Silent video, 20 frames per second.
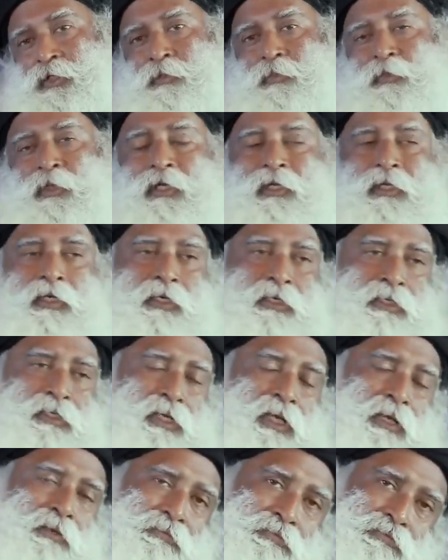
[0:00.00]
smeared
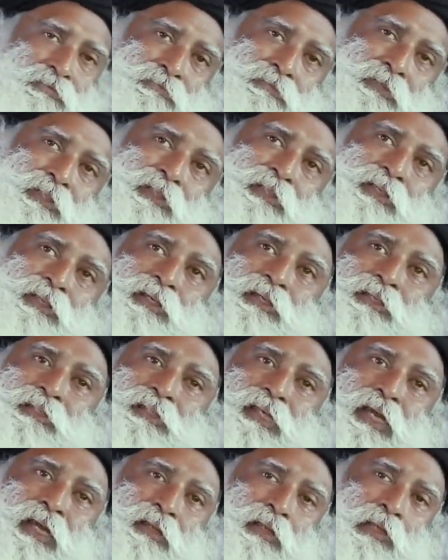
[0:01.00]
herself with
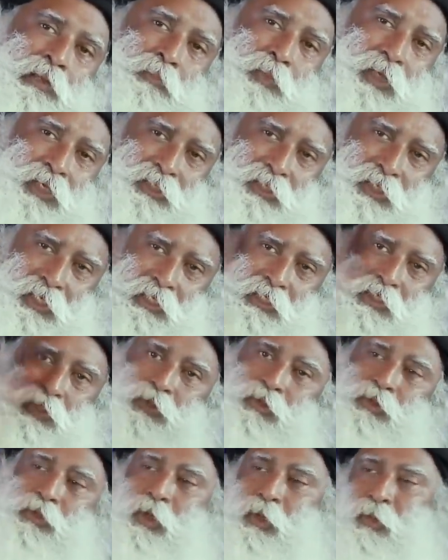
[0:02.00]
sandal paste head
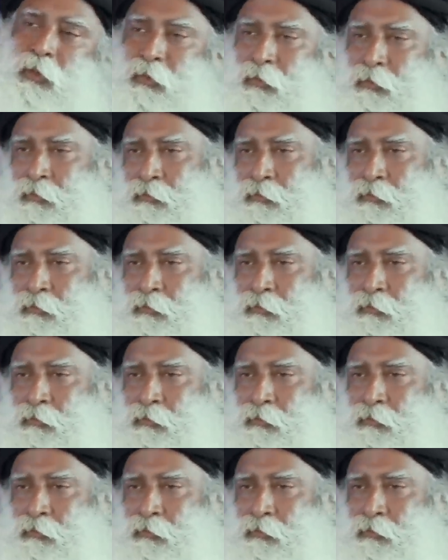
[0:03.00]
to toe,